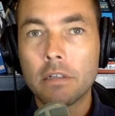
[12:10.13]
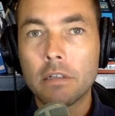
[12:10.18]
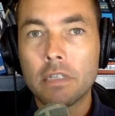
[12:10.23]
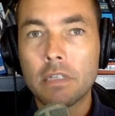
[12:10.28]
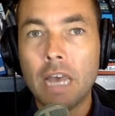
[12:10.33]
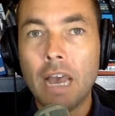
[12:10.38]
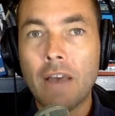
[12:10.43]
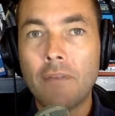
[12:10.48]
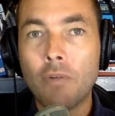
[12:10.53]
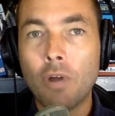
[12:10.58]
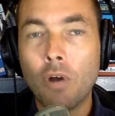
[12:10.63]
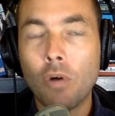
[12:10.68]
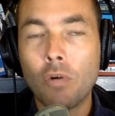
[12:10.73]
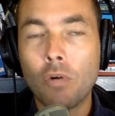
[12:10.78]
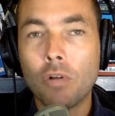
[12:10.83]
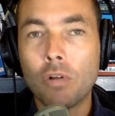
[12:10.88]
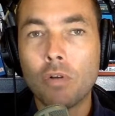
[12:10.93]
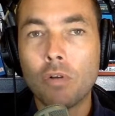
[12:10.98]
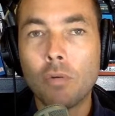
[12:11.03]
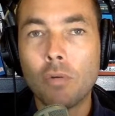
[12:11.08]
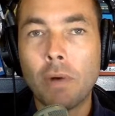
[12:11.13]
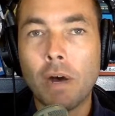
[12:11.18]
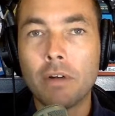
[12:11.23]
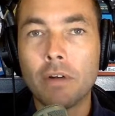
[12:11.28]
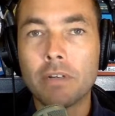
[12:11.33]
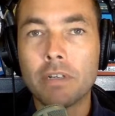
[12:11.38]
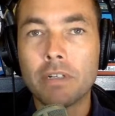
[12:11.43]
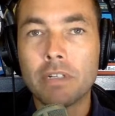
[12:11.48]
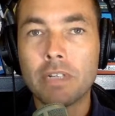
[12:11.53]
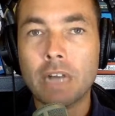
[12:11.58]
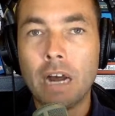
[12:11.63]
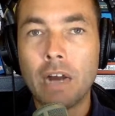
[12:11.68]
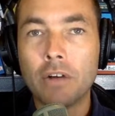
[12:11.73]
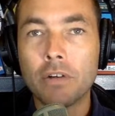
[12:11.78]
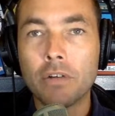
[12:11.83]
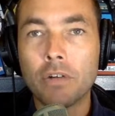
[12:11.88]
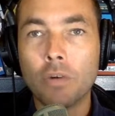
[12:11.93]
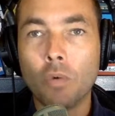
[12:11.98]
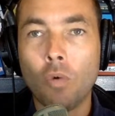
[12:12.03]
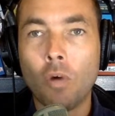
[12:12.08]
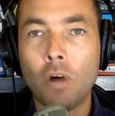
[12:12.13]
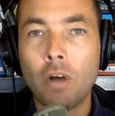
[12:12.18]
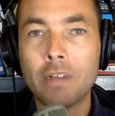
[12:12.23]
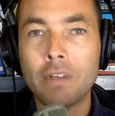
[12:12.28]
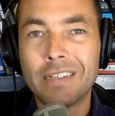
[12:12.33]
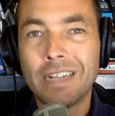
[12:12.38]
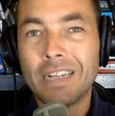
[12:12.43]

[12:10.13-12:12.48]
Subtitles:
They have no clue about desires or wants.